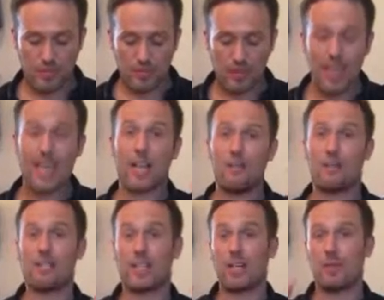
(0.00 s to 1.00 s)
And get
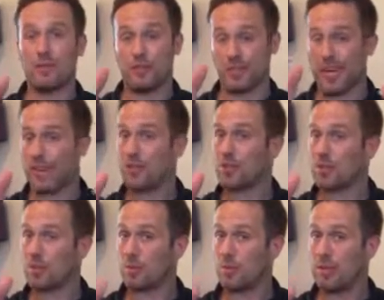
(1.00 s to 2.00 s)
help yourself. If you're caring for
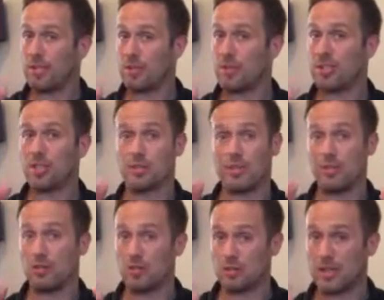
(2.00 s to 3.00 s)
someone with a brain injury, it's going to be
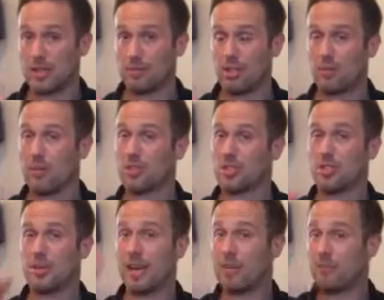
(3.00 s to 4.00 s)
a full-time job, and it's
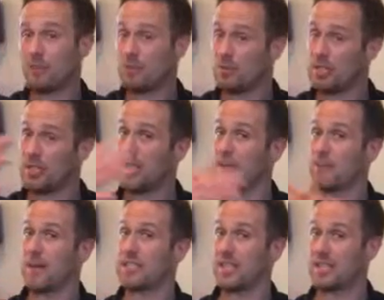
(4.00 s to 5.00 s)
going to be hard for you to see
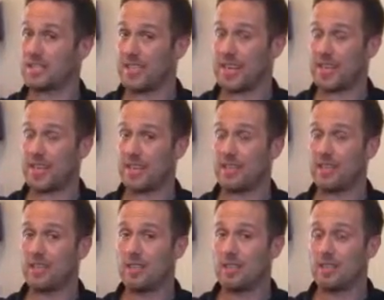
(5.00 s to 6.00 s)
that person as they are.
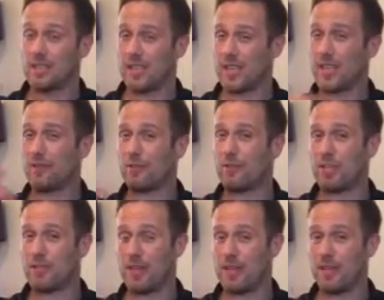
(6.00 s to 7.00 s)
Certainly hard for
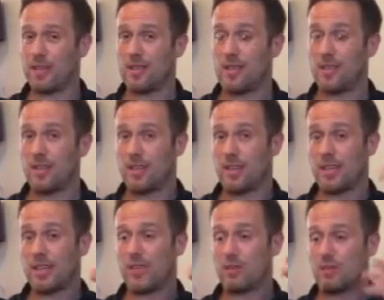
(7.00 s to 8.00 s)
Gemma. And I
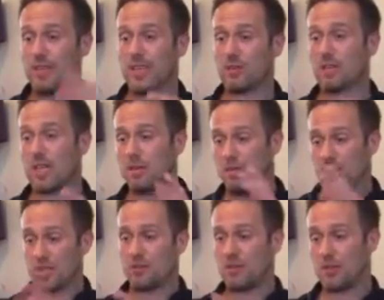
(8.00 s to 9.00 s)
think it was me that was getting
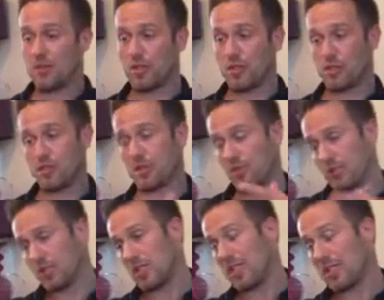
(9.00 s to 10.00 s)
most of the focus, because
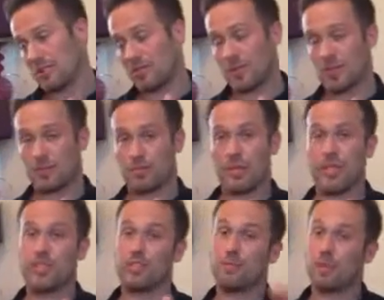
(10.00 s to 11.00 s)
obviously I had the
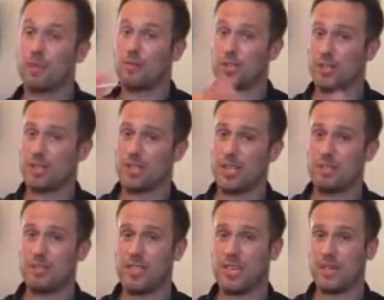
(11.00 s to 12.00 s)
brain injury, but obviously at the
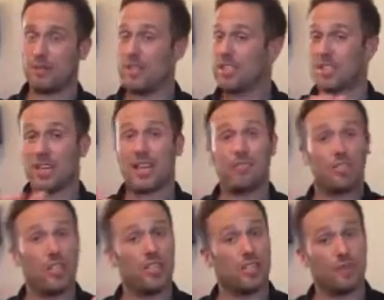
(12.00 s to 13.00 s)
same time, it's a
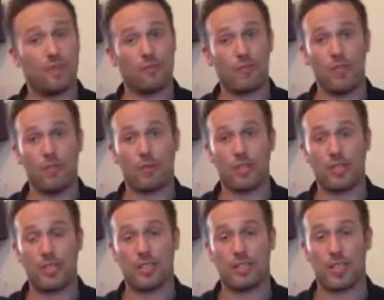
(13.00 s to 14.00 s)
life-changing event for everybody,
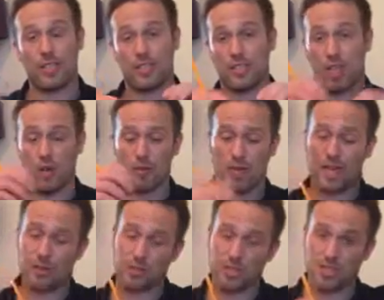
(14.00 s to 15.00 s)
this.
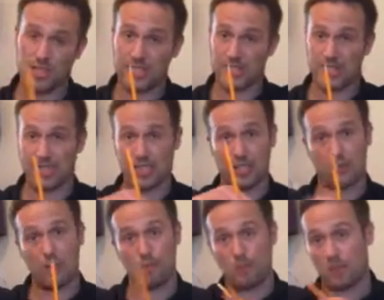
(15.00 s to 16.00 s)
I was at the centre, like in the
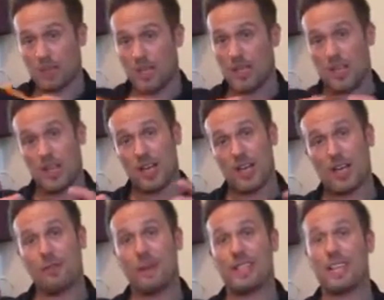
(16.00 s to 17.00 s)
ripple, and
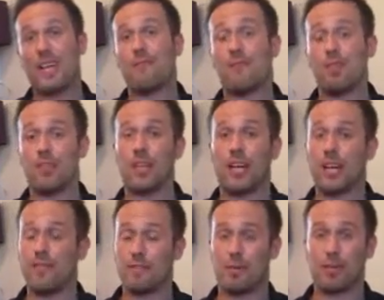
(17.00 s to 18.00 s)
it affected everything and
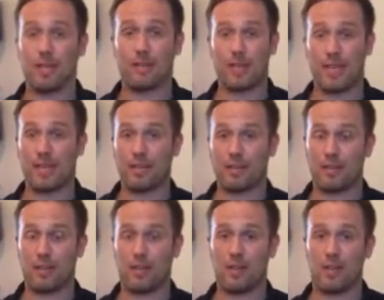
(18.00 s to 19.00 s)
everybody in my life.
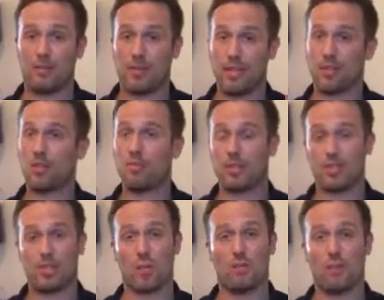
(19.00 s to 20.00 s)
My income, my
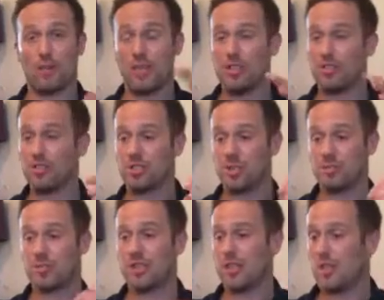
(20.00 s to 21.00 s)
job, my
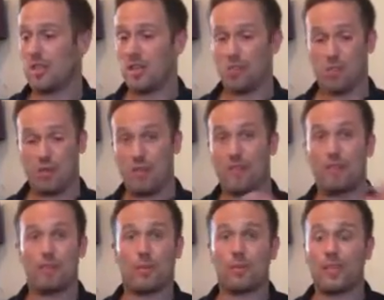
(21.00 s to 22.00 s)
relationships with
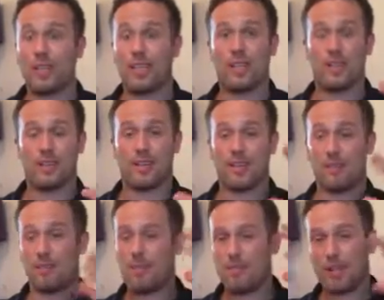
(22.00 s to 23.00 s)
everybody,
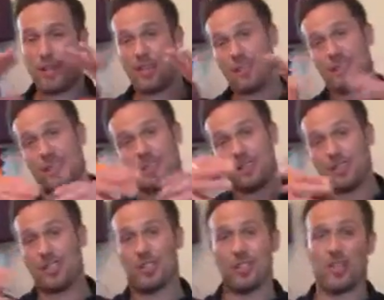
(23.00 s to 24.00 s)
my memory, and,
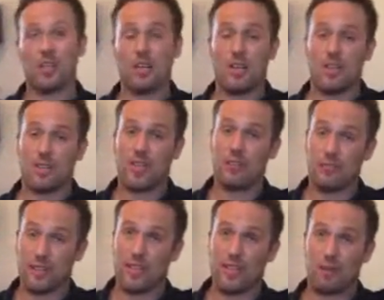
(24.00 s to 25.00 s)
you know, they're
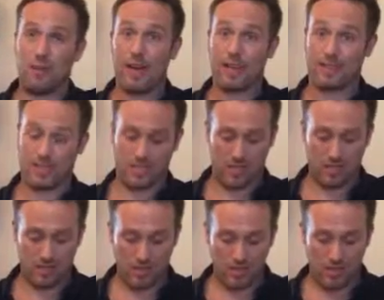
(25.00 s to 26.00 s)
feeling the effects.
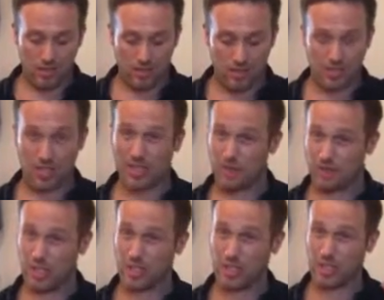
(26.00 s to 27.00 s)
So it's a
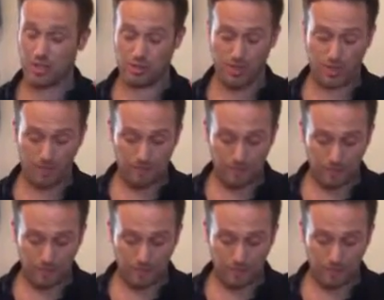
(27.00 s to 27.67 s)
life-changing injury.